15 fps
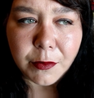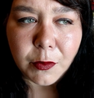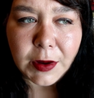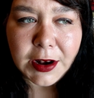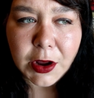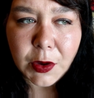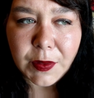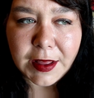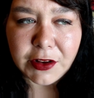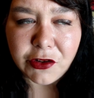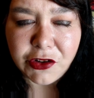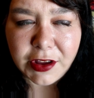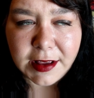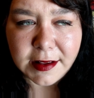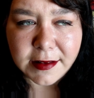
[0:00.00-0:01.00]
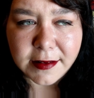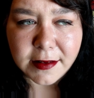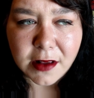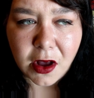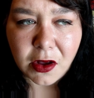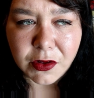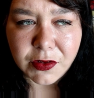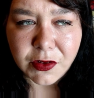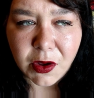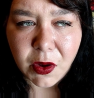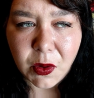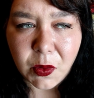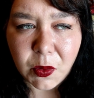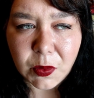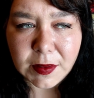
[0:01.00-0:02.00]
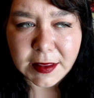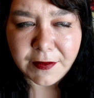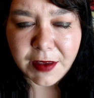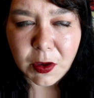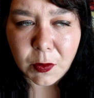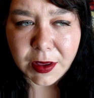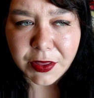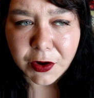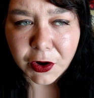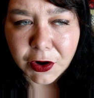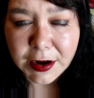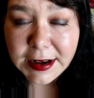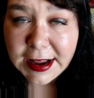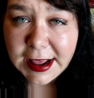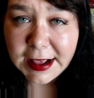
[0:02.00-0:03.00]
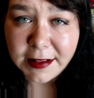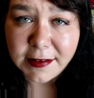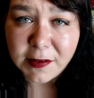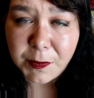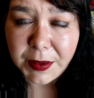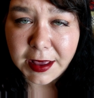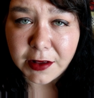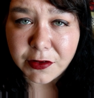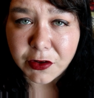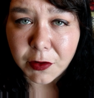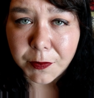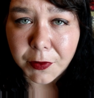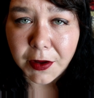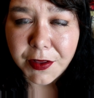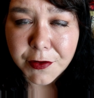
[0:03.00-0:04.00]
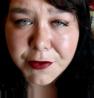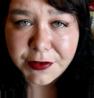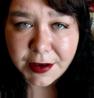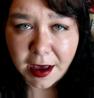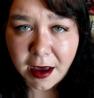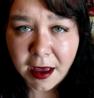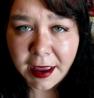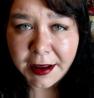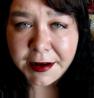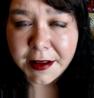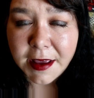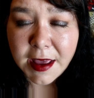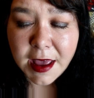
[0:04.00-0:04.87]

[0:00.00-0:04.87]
We know that she's also living with her niece because her brother died,